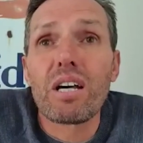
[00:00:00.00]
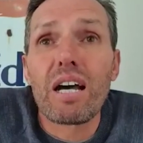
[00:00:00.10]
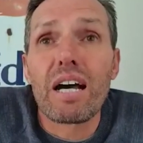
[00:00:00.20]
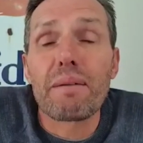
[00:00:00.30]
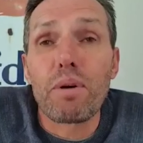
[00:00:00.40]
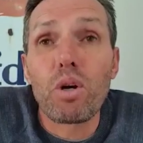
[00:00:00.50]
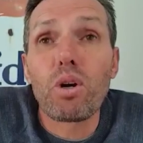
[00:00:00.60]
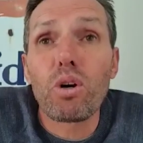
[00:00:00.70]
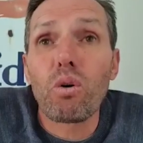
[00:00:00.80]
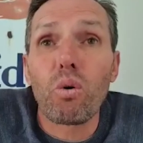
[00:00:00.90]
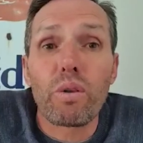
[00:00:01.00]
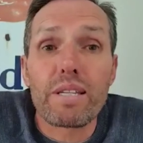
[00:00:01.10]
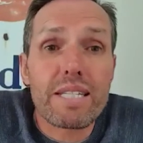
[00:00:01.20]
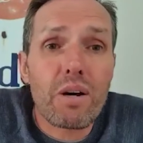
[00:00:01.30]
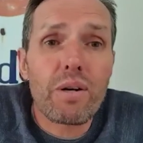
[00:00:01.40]
her or the
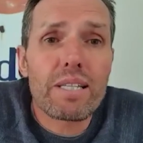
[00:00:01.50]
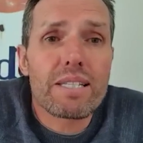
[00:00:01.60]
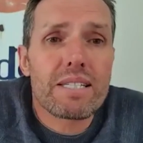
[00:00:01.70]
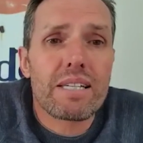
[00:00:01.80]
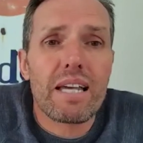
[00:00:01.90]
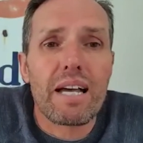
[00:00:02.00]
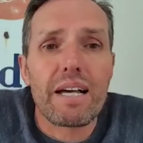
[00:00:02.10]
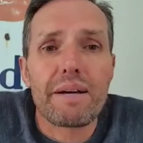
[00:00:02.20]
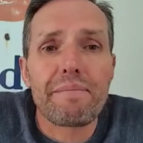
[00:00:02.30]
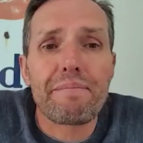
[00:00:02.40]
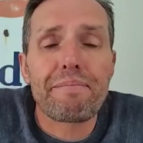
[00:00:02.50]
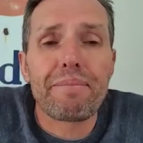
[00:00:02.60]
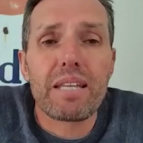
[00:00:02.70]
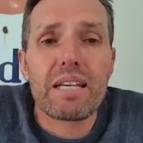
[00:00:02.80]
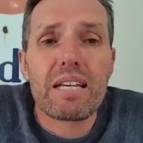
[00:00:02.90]
steroids.
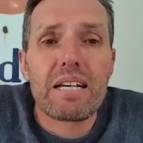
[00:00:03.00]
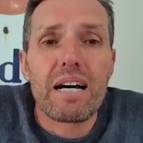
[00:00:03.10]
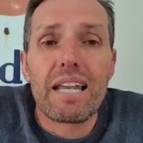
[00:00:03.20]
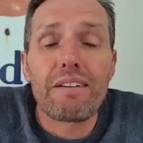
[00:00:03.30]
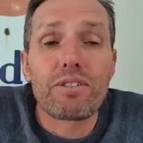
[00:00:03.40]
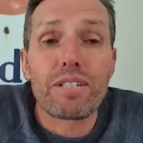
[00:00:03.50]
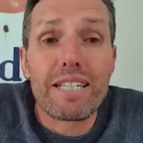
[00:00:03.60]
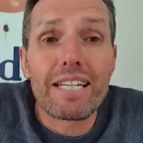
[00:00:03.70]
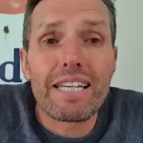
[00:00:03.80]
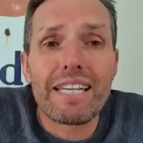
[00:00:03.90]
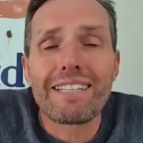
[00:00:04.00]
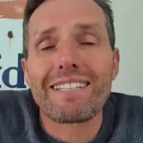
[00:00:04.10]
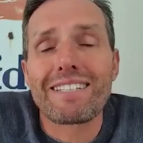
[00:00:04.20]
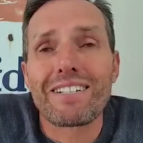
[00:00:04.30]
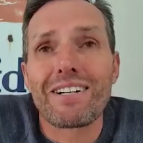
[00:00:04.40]
I loved her dearly,
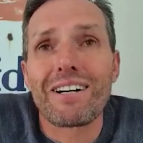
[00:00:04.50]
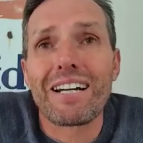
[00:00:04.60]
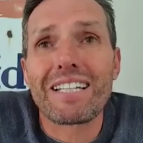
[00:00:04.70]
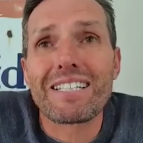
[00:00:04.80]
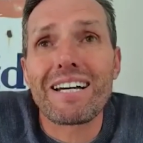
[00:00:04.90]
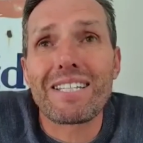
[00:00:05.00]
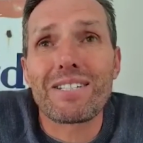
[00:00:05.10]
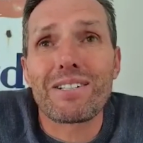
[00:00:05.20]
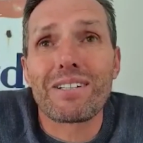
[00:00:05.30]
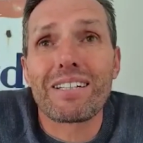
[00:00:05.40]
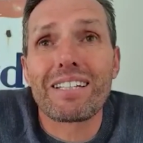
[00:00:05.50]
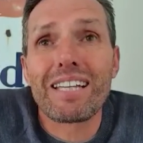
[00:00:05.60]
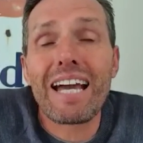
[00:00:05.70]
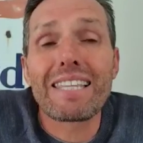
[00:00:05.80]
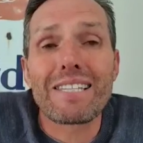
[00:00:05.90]
so I decided to
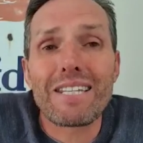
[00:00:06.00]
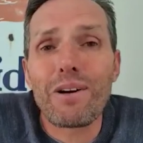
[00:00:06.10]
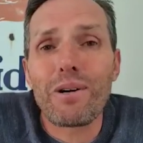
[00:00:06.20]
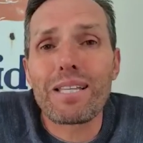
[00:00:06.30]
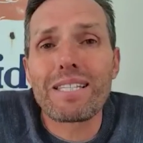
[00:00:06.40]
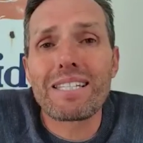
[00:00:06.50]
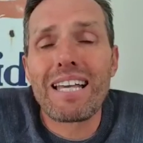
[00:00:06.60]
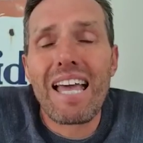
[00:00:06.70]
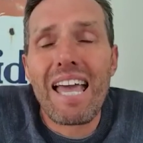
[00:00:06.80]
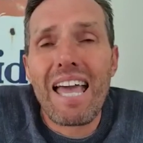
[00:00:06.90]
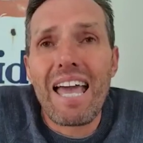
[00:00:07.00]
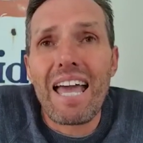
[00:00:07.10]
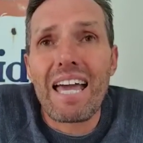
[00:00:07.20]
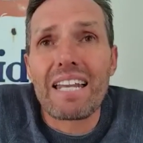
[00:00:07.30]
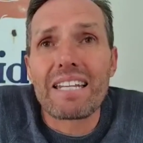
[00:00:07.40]
can the steroids.
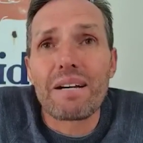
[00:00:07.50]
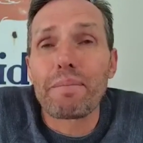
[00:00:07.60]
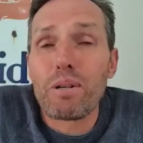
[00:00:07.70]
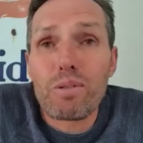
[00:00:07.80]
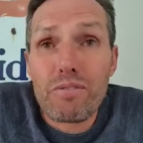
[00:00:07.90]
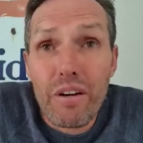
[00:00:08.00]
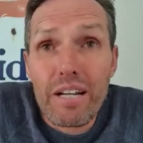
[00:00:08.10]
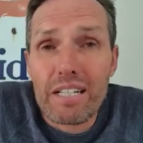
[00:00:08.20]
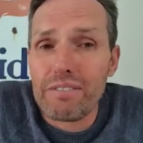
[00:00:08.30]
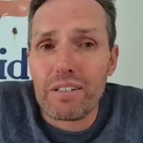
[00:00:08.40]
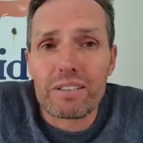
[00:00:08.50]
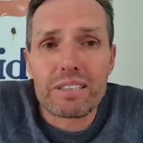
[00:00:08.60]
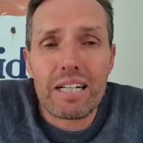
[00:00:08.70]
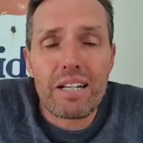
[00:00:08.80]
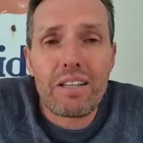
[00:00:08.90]
But it was very difficult.
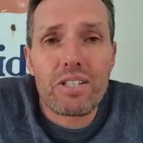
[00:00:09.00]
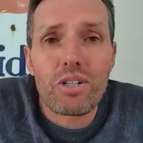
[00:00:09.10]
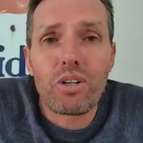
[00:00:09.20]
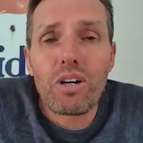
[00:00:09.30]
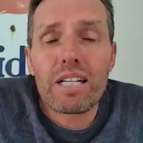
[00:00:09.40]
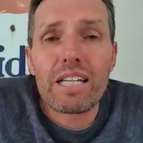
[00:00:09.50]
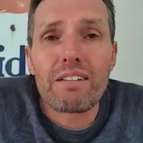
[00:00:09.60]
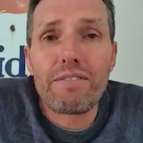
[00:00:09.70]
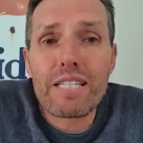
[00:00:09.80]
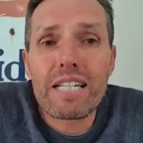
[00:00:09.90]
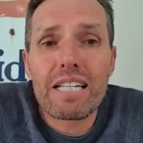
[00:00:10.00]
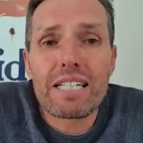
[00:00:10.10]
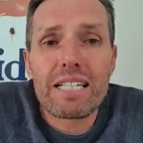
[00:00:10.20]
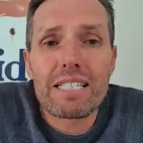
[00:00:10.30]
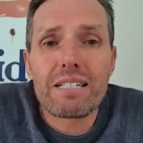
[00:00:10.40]
I know that you can't get physically
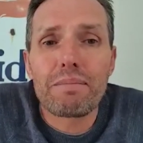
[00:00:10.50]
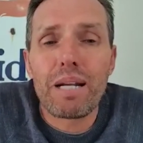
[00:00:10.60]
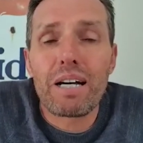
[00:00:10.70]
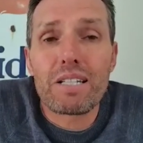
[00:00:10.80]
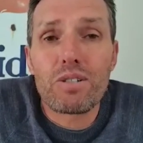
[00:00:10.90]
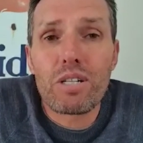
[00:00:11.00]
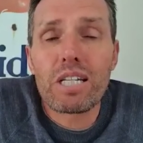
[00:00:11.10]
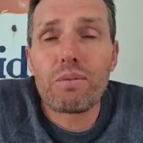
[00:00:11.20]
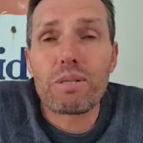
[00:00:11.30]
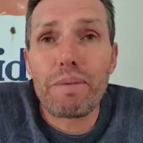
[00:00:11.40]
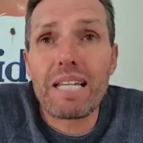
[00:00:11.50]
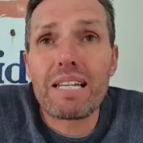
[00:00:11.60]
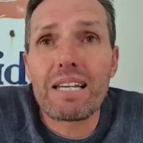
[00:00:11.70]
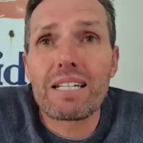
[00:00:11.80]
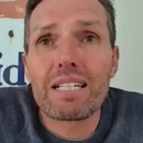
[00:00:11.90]
addicted, but I certainly was
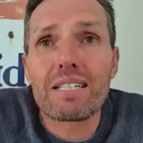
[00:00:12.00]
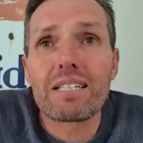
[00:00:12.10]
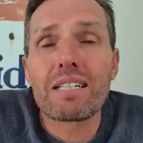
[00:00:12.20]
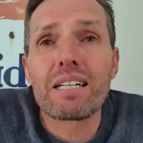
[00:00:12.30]
mentally addicted.